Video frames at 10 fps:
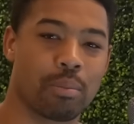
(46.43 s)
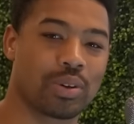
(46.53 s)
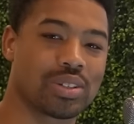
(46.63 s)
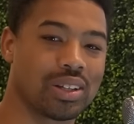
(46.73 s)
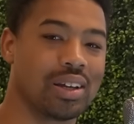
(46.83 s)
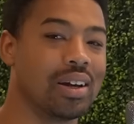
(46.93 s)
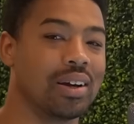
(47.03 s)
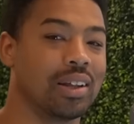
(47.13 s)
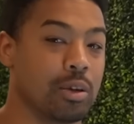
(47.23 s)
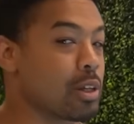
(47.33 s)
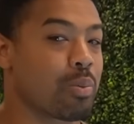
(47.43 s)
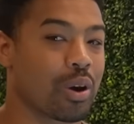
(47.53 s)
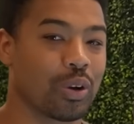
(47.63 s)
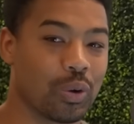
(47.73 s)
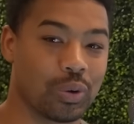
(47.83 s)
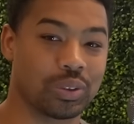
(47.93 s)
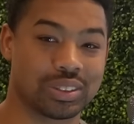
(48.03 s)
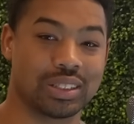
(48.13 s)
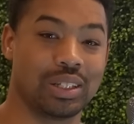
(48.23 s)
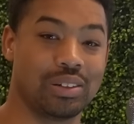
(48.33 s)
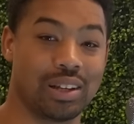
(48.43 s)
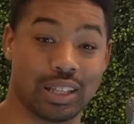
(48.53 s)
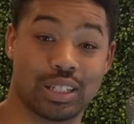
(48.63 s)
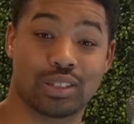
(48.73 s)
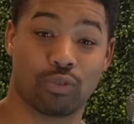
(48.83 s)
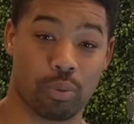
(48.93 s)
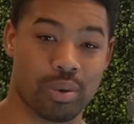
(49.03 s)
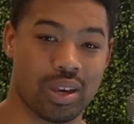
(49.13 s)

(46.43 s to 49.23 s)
Personally, the best part of the whole scene, at least for